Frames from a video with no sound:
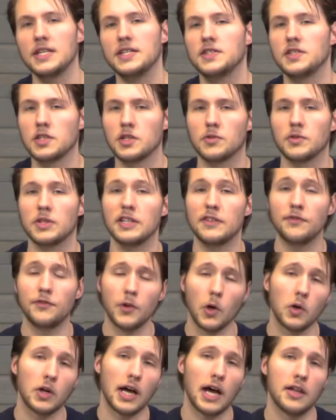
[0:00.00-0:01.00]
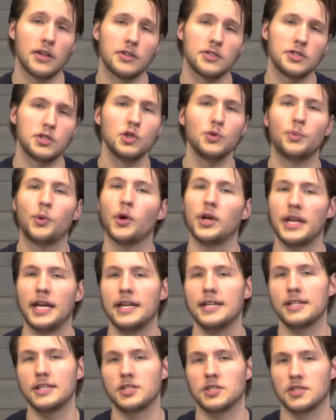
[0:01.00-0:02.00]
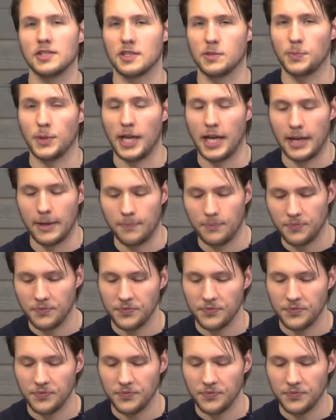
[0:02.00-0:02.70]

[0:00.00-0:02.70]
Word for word: easy-to-read full-color two point eight inch display.